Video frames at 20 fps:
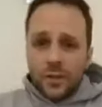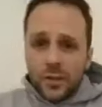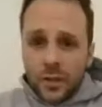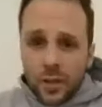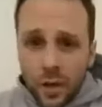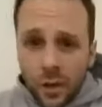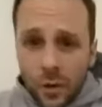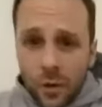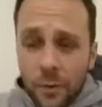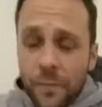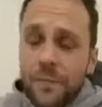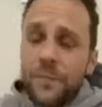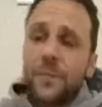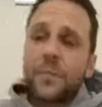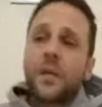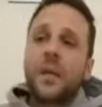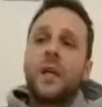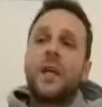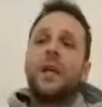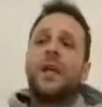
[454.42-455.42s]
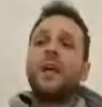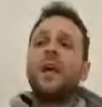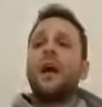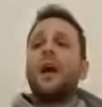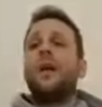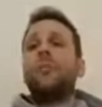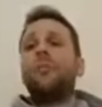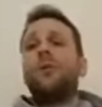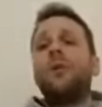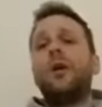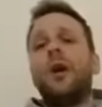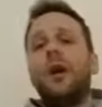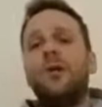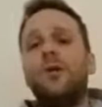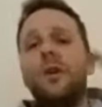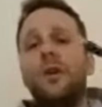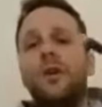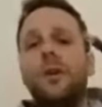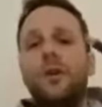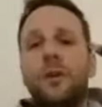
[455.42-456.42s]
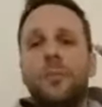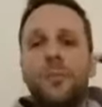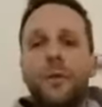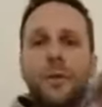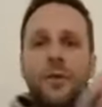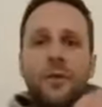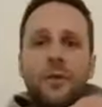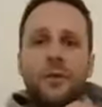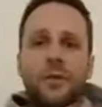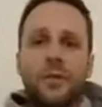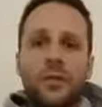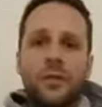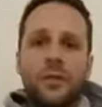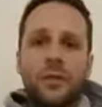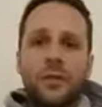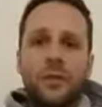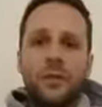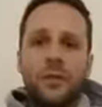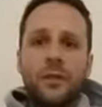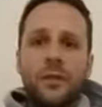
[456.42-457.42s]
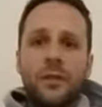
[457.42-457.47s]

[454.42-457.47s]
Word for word: So, I put out another post